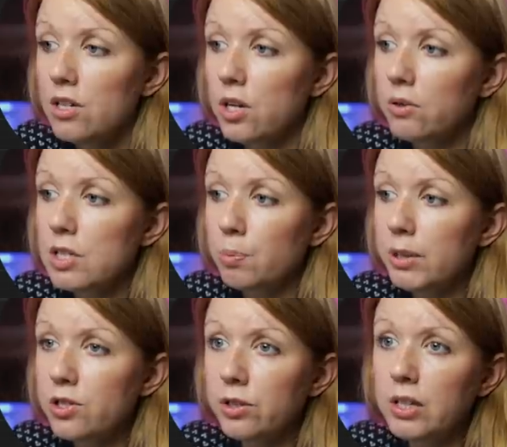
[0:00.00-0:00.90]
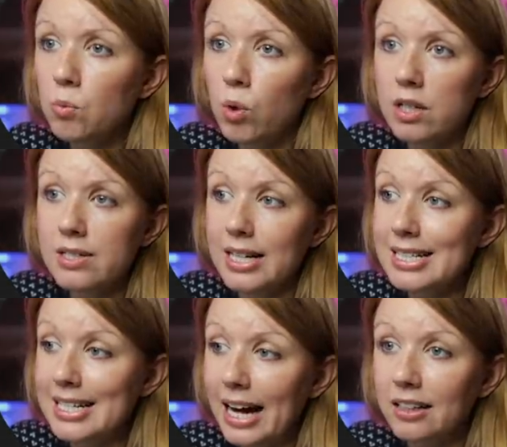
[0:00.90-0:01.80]
So the split screen works
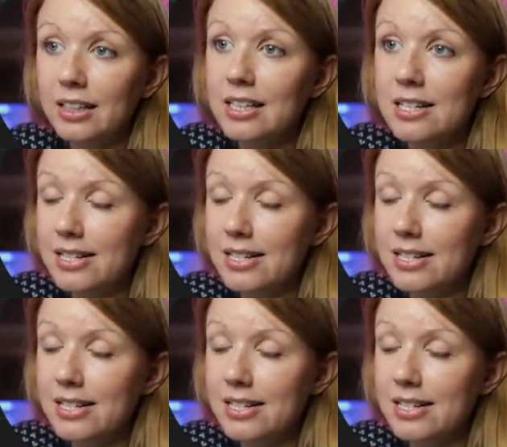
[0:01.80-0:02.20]
exactly the